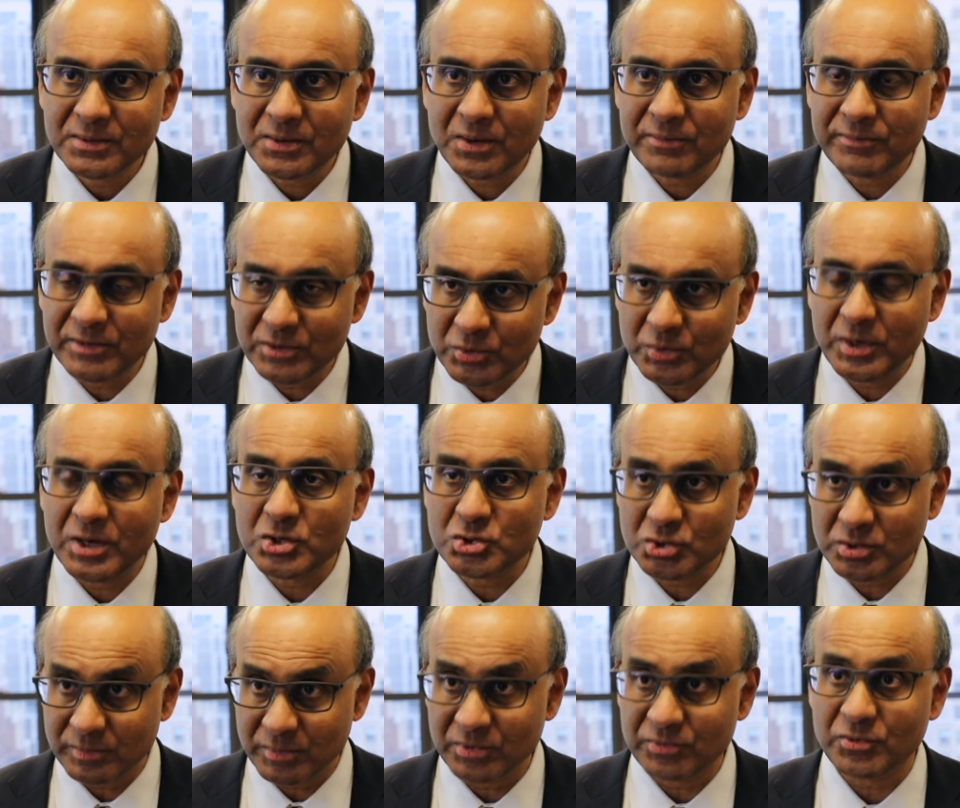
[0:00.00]
of
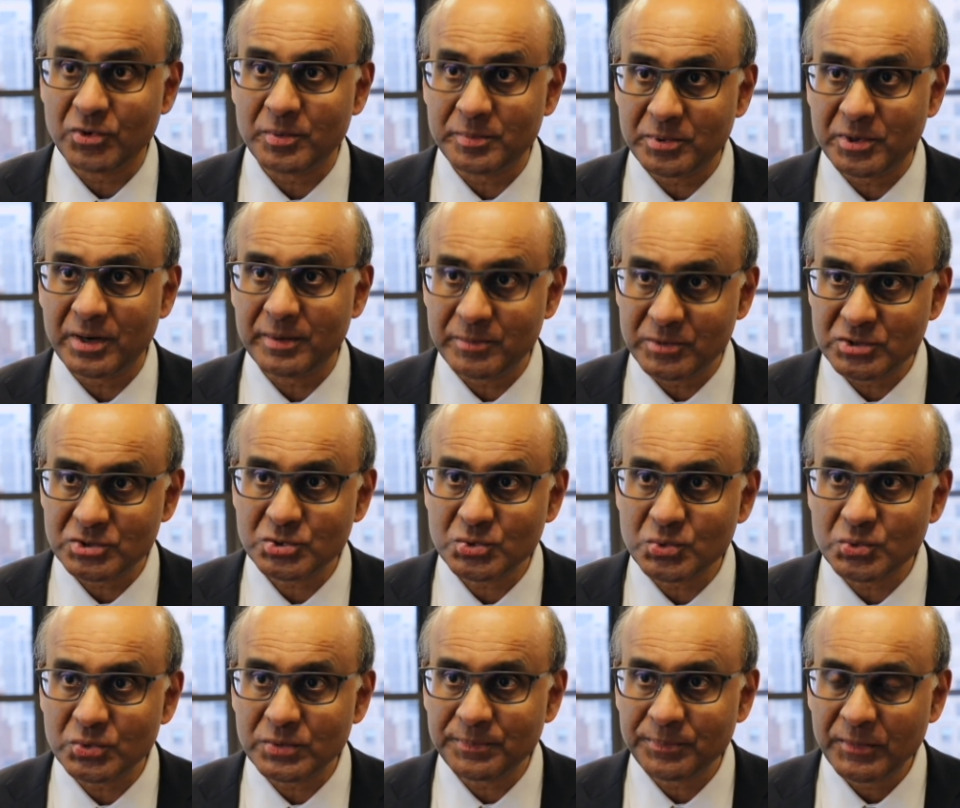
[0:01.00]
education before primary
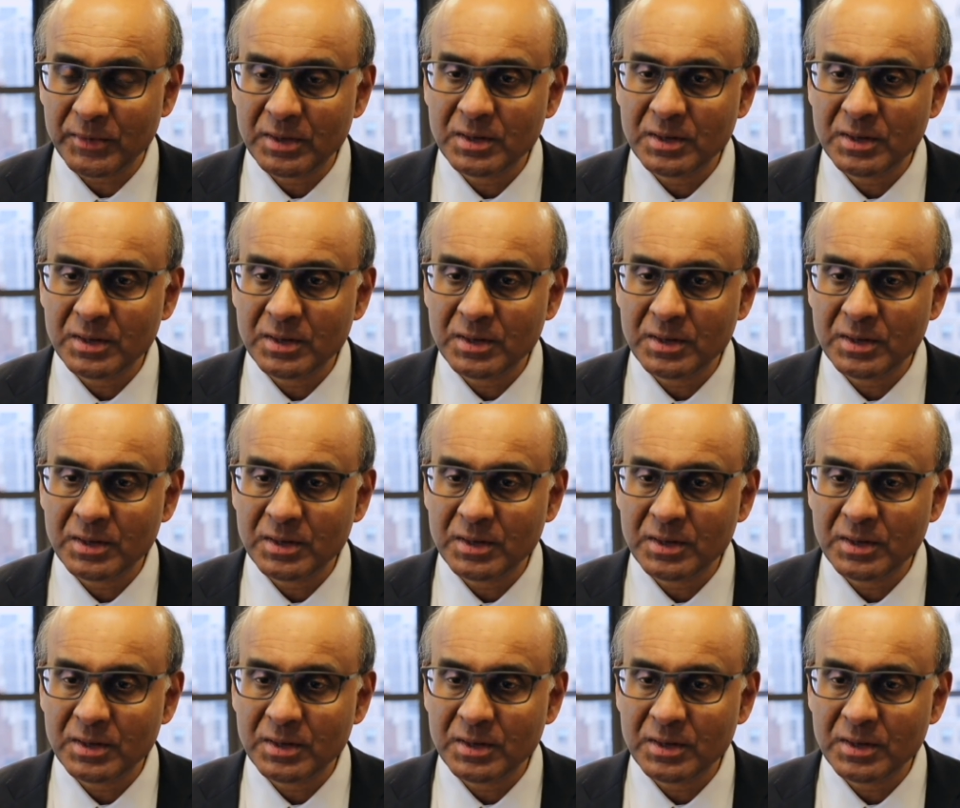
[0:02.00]
school.